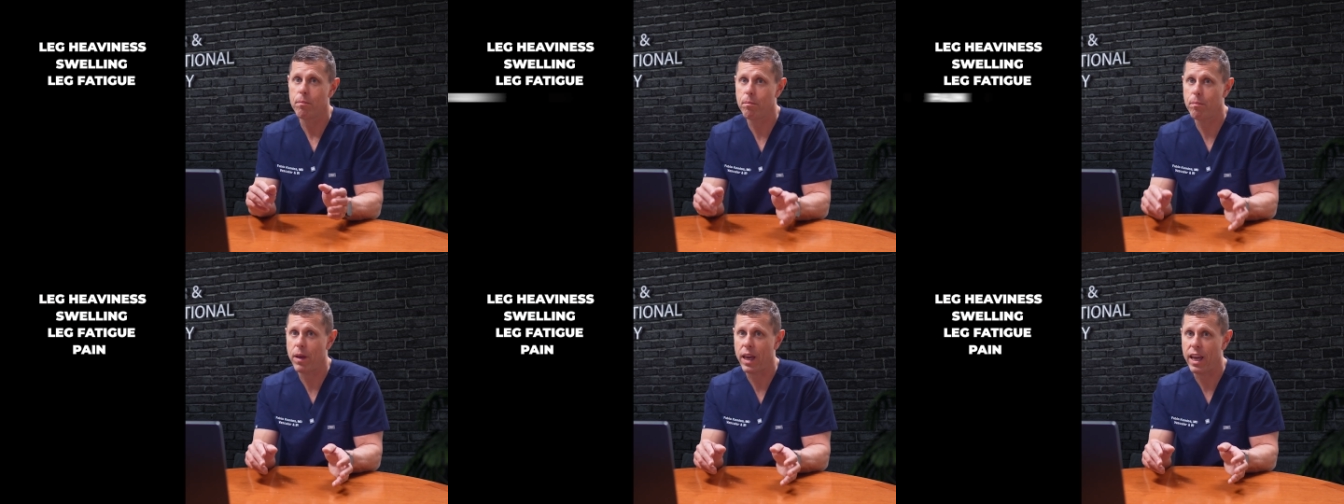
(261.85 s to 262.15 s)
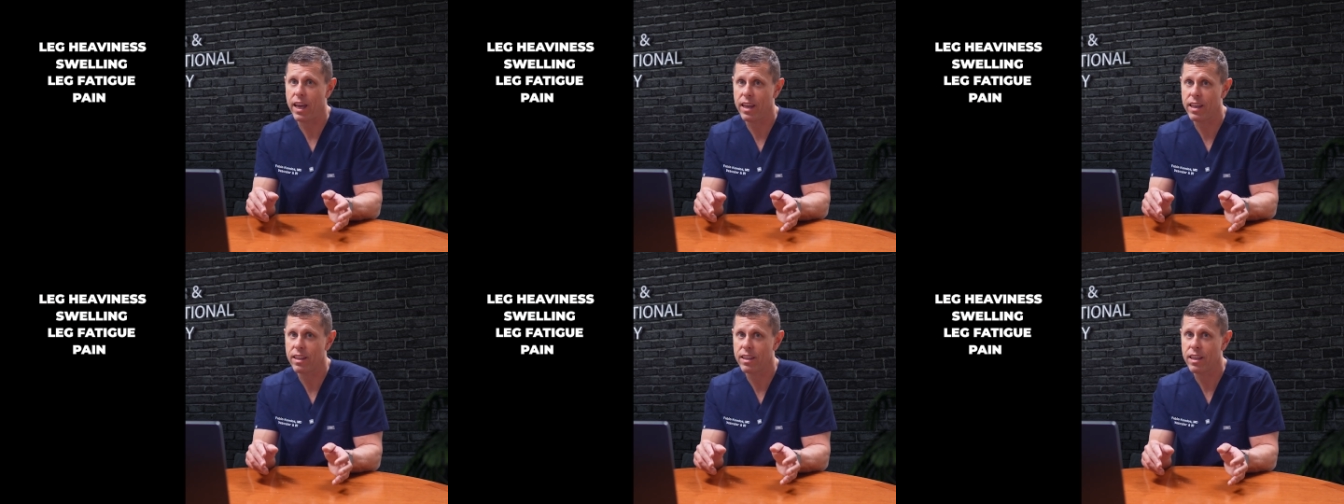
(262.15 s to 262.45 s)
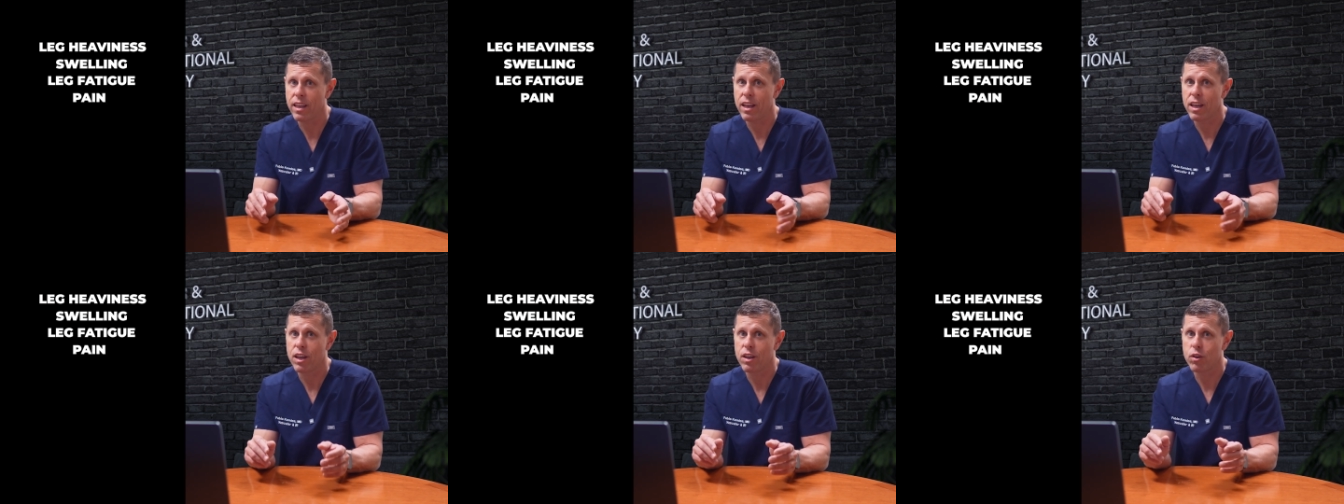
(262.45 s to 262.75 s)

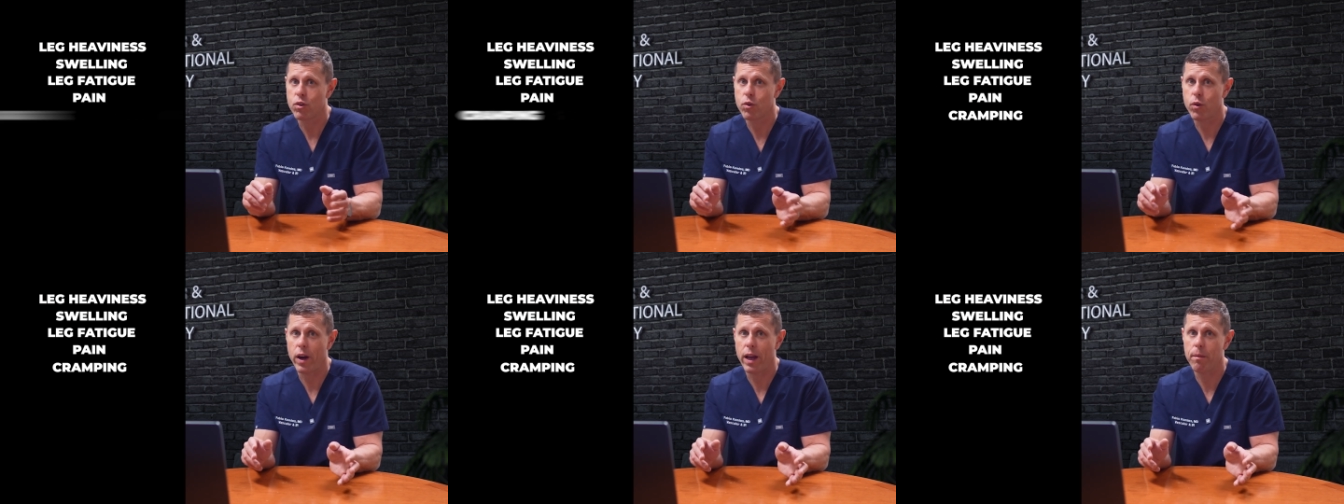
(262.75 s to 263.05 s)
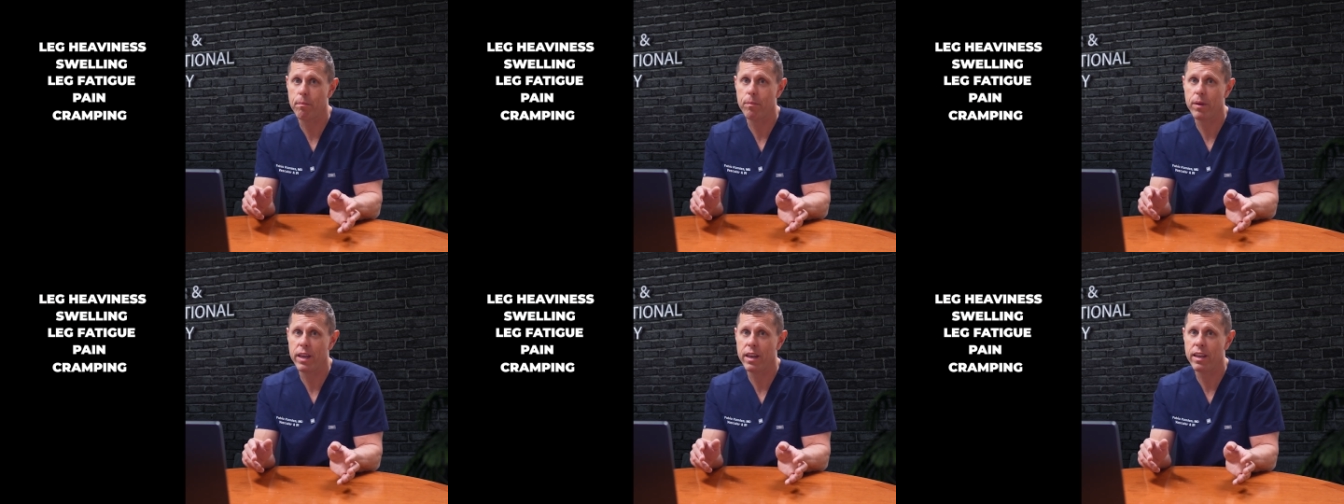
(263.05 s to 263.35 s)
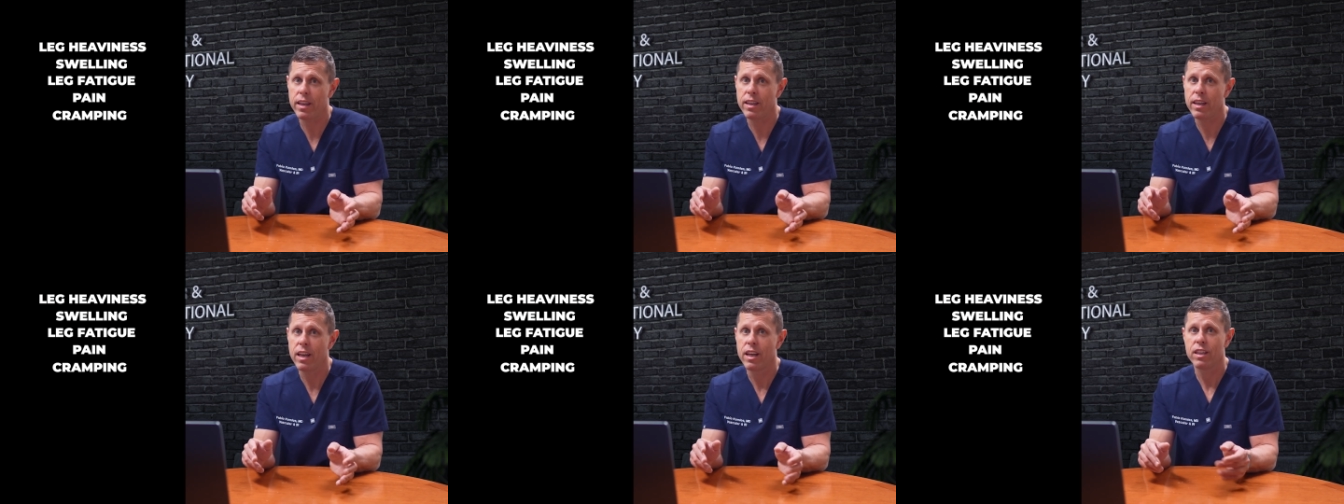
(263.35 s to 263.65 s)
pain,
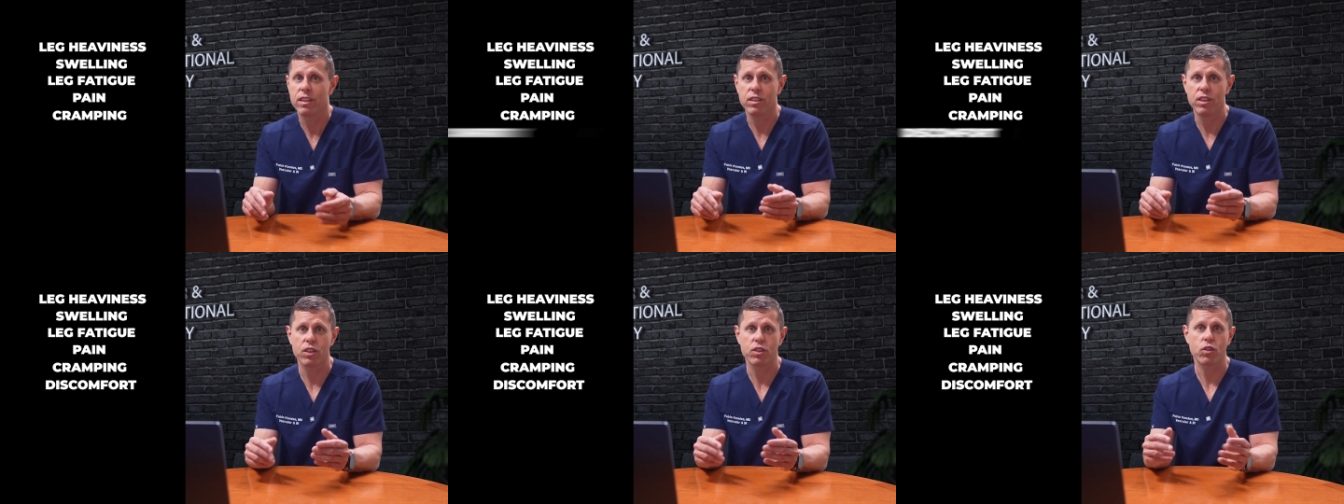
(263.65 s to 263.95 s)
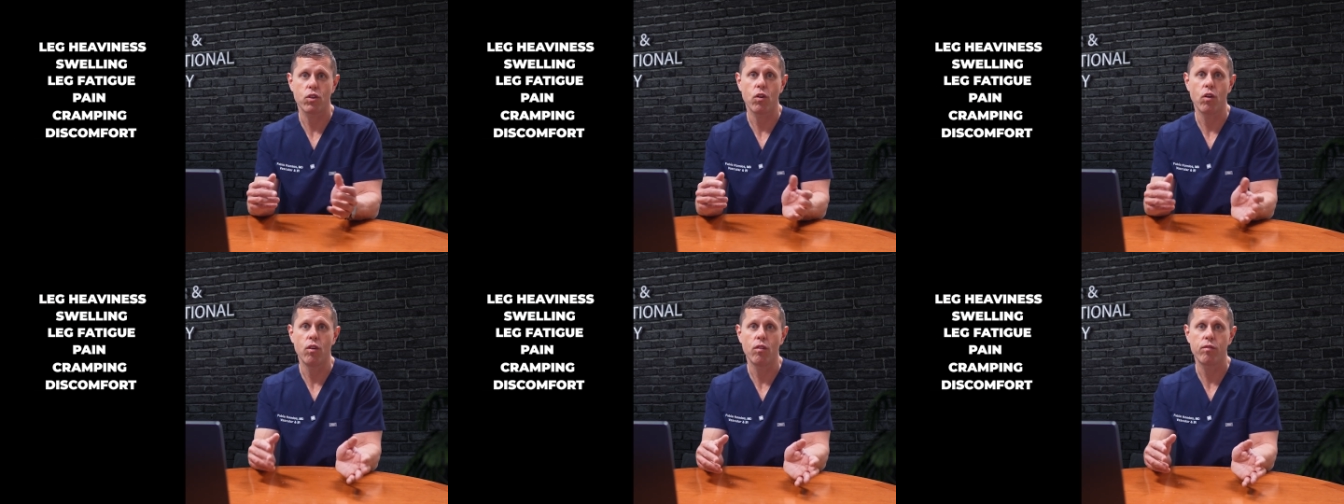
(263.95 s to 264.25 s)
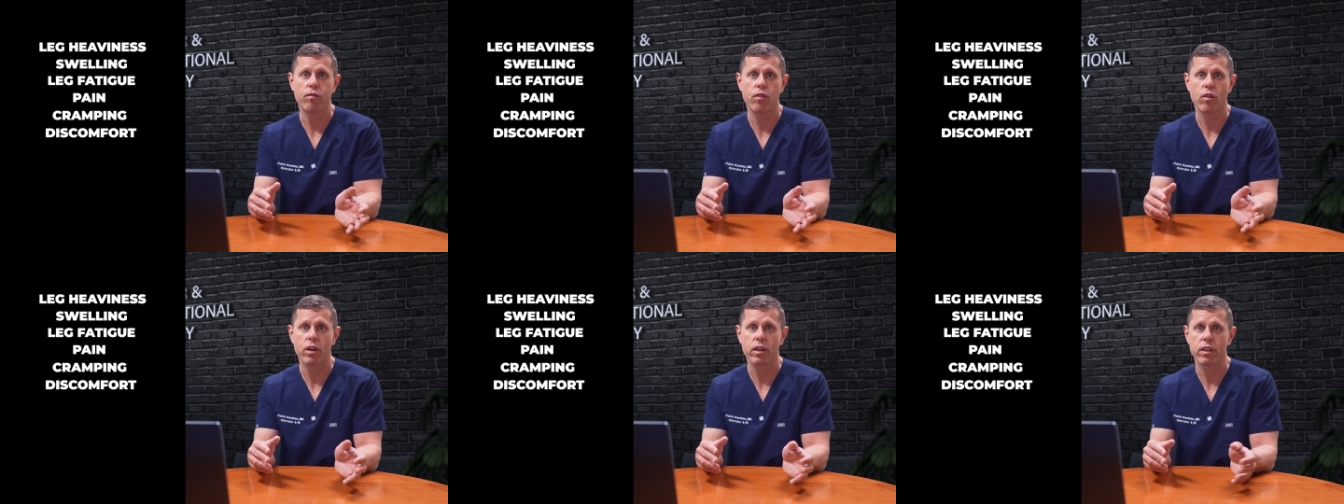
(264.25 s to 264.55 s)
cramping,
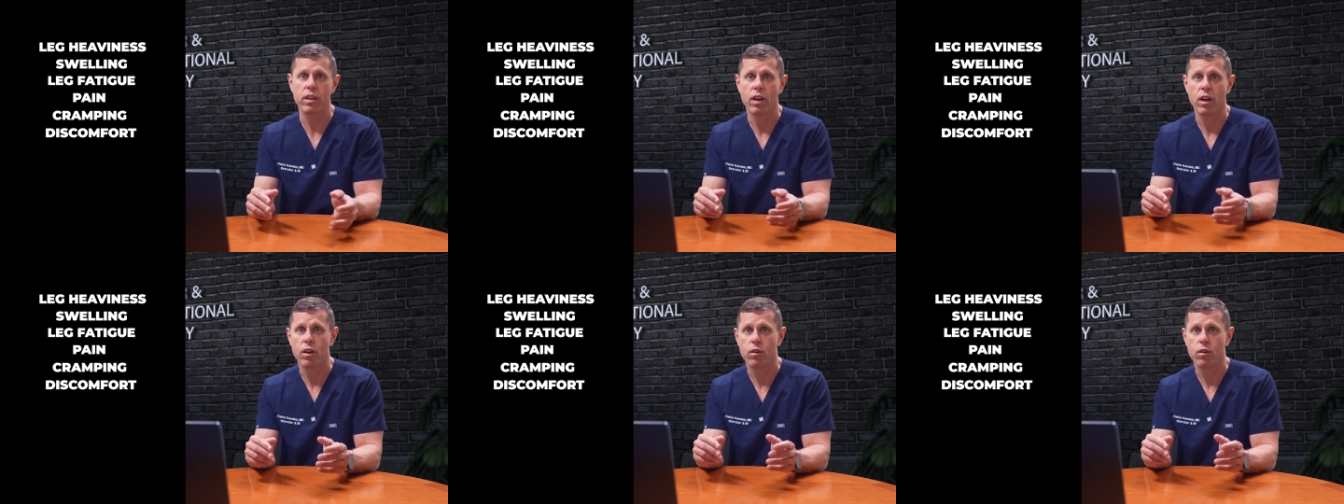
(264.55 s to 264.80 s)
discomfort,